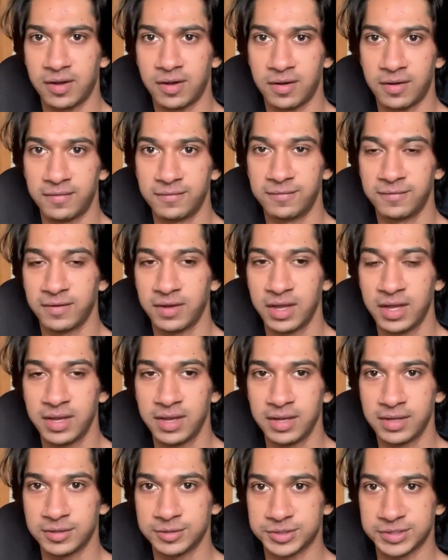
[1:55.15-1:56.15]
of
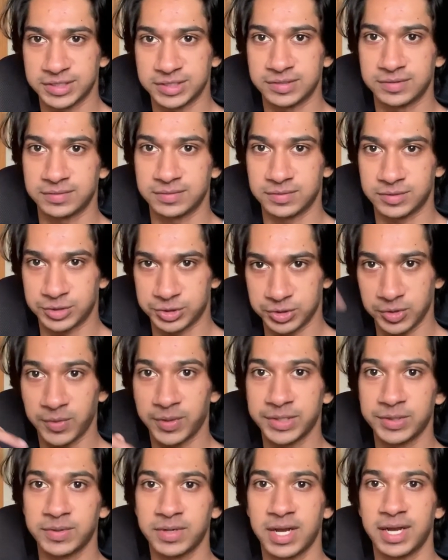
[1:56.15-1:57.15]
just
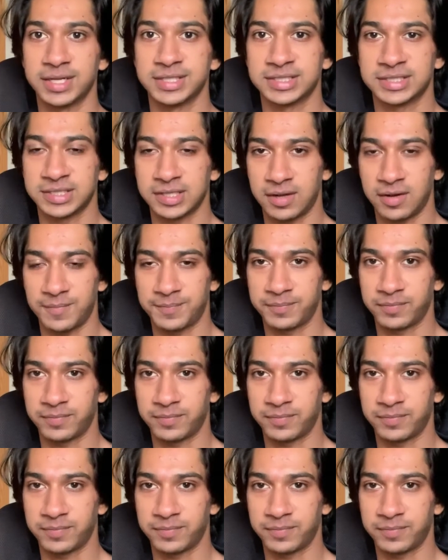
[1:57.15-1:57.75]
showing you guys